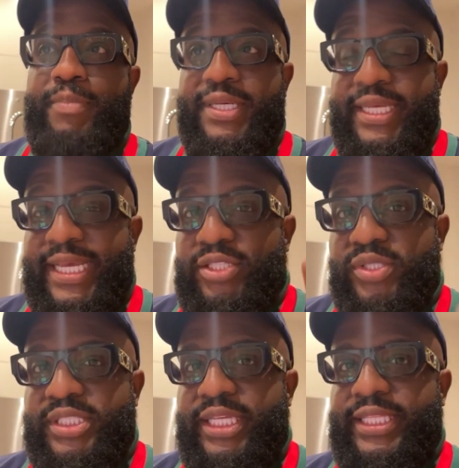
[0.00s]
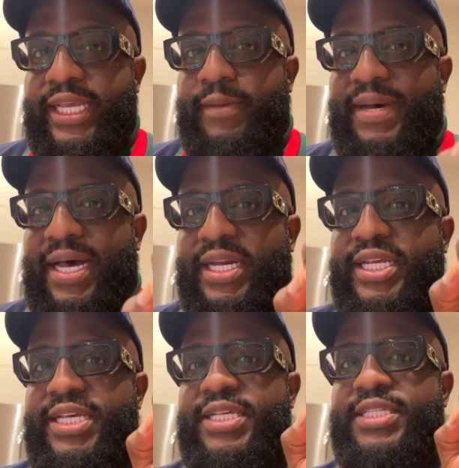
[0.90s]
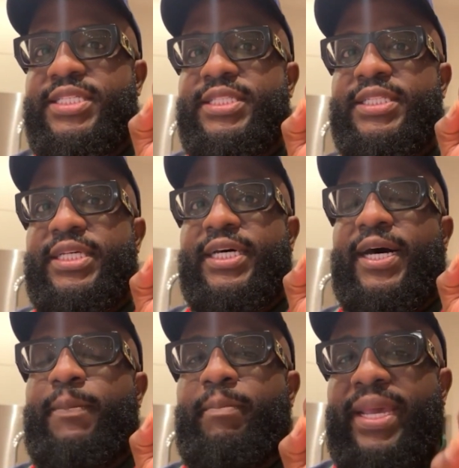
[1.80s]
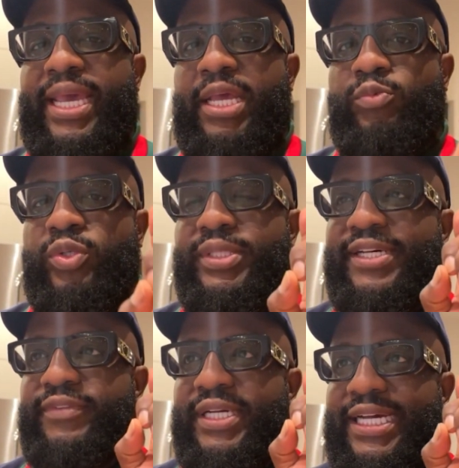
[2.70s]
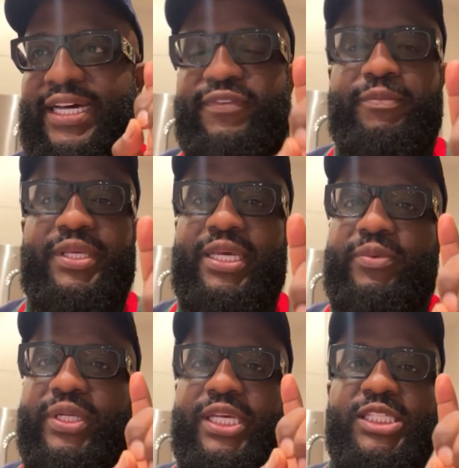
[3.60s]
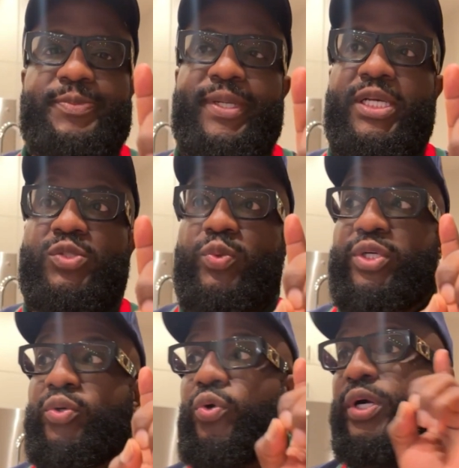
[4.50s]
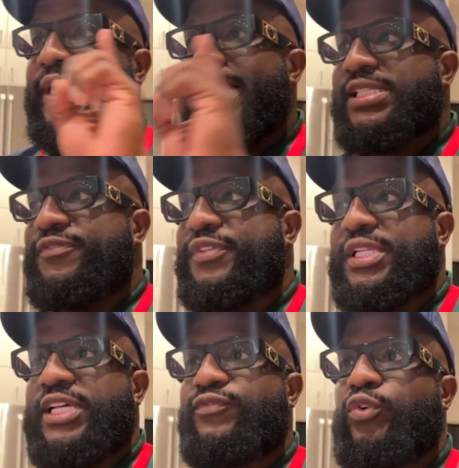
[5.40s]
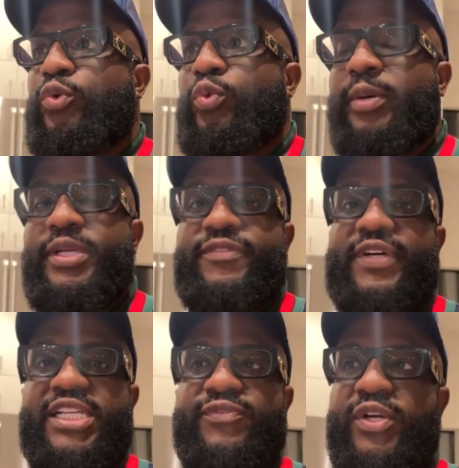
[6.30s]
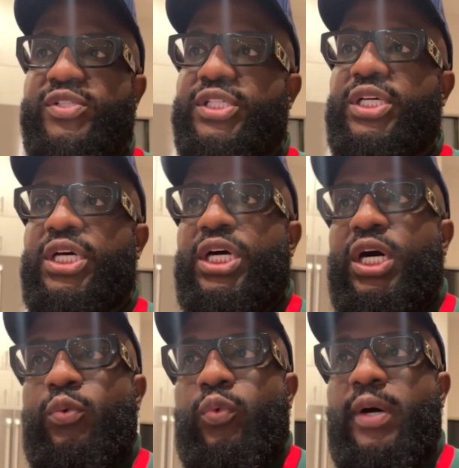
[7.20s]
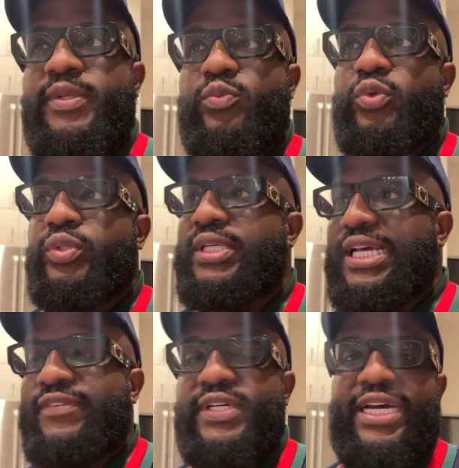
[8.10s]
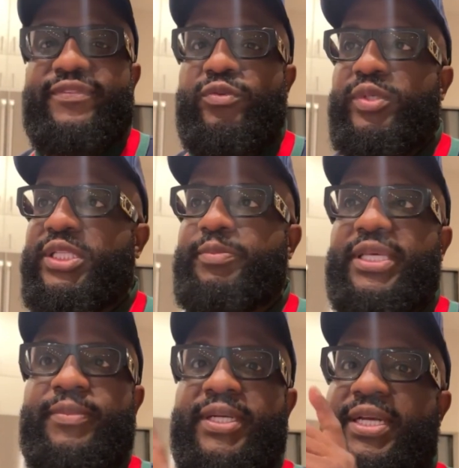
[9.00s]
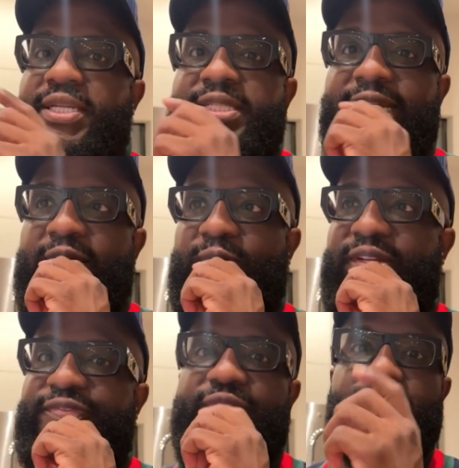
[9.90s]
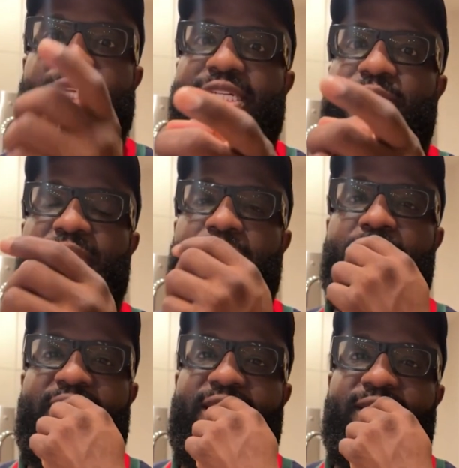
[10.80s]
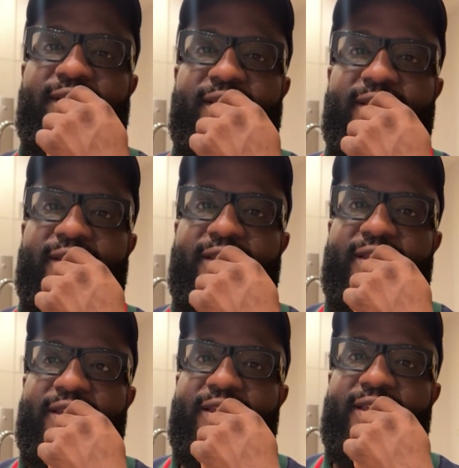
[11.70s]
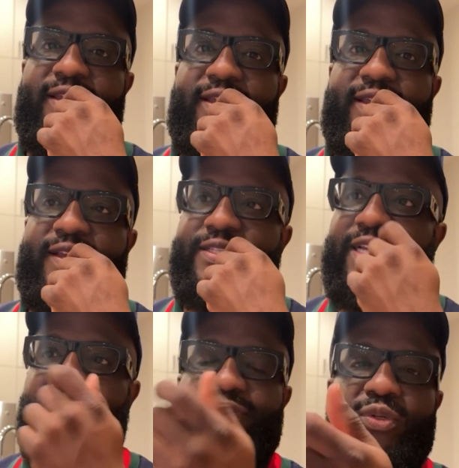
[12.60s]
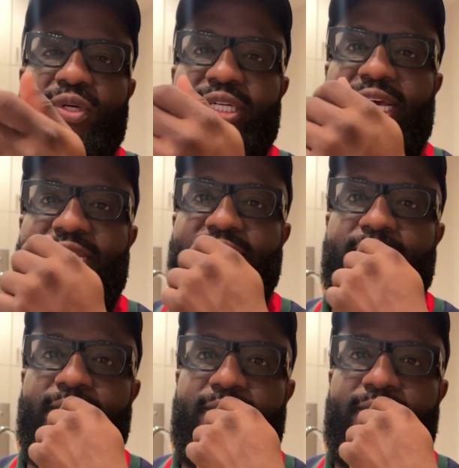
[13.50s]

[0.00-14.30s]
But the interesting thing about it is, a man will never, ever be able to experience what an orgasm feels like for a woman and vice versa. A woman will never, ever really be able to understand what it feels like to be a man and to have an orgasm.